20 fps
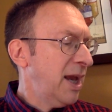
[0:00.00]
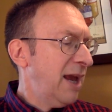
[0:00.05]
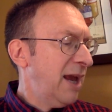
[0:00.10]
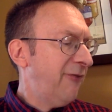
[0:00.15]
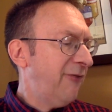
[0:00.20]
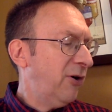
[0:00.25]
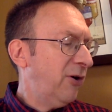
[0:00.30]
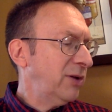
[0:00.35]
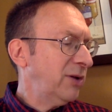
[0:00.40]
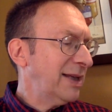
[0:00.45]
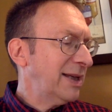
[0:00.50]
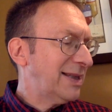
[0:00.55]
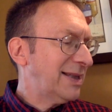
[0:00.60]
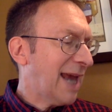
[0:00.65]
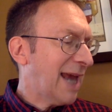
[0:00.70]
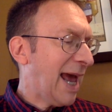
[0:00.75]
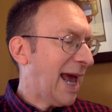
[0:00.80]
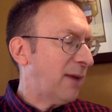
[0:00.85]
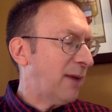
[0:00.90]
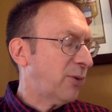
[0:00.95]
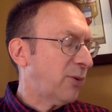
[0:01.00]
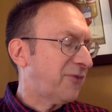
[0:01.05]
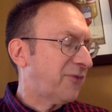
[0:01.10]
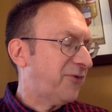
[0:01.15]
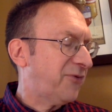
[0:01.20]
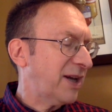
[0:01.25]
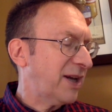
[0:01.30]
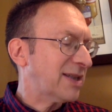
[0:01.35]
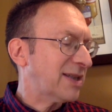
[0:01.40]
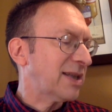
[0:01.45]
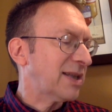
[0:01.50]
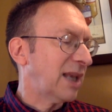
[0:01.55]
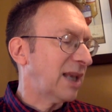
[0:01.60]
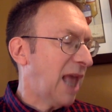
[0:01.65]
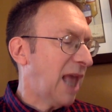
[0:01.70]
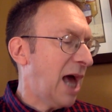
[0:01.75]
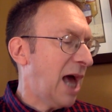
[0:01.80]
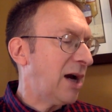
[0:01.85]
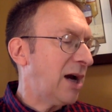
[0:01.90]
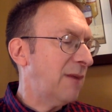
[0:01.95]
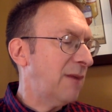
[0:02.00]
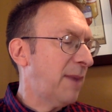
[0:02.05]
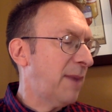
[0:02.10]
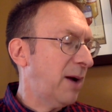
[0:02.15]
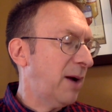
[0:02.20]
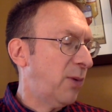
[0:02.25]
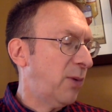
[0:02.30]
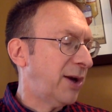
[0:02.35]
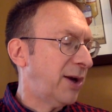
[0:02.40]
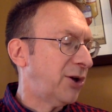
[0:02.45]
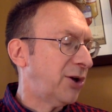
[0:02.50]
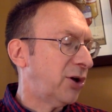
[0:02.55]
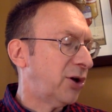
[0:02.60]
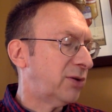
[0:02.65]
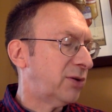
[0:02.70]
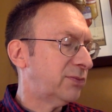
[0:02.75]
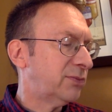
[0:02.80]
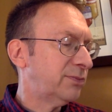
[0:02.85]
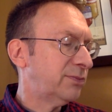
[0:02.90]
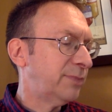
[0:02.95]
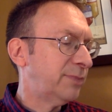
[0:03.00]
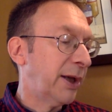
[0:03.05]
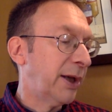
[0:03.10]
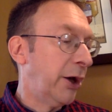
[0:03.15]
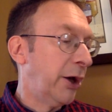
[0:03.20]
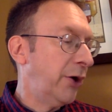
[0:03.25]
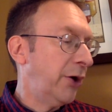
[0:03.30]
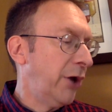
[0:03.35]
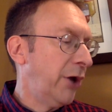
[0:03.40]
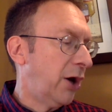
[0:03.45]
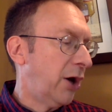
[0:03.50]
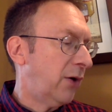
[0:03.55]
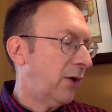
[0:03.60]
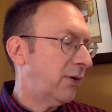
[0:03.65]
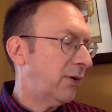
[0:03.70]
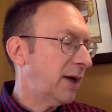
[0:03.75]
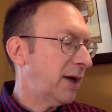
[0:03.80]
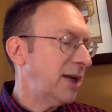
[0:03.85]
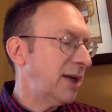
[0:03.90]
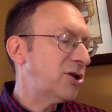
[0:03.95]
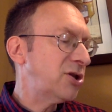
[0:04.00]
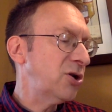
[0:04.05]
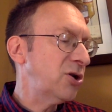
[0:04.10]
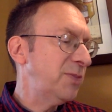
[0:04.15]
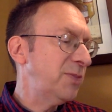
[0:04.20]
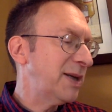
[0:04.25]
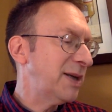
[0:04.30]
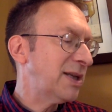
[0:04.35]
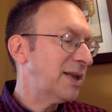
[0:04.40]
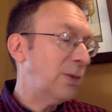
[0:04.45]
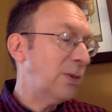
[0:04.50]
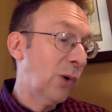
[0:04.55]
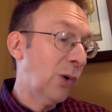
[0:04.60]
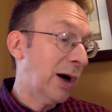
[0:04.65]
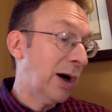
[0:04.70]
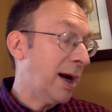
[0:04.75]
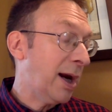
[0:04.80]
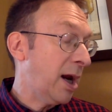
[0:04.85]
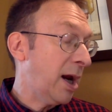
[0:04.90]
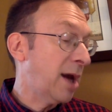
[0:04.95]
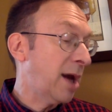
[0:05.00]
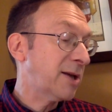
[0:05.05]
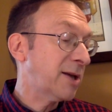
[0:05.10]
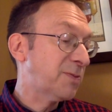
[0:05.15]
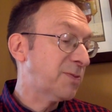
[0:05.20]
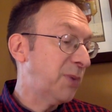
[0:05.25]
If only Dad would fix the lock on my window. But oh no, he's too busy working on his